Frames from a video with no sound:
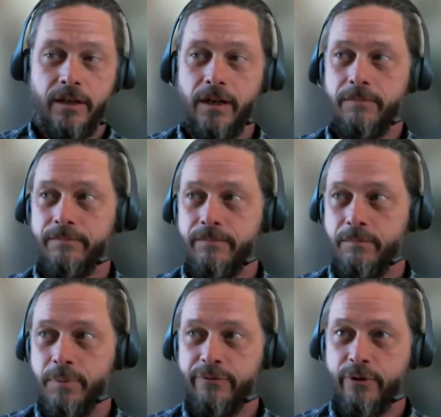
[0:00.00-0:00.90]

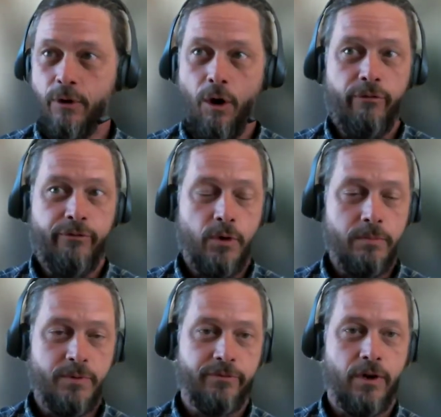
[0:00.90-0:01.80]
but for all
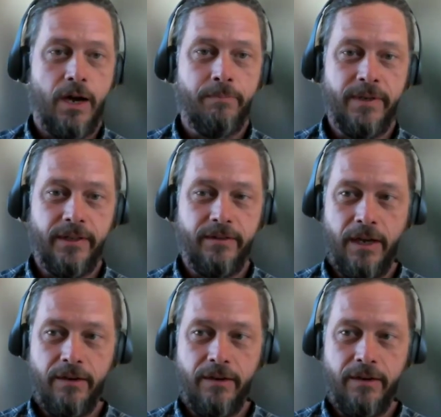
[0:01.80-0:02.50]
forms of cropping,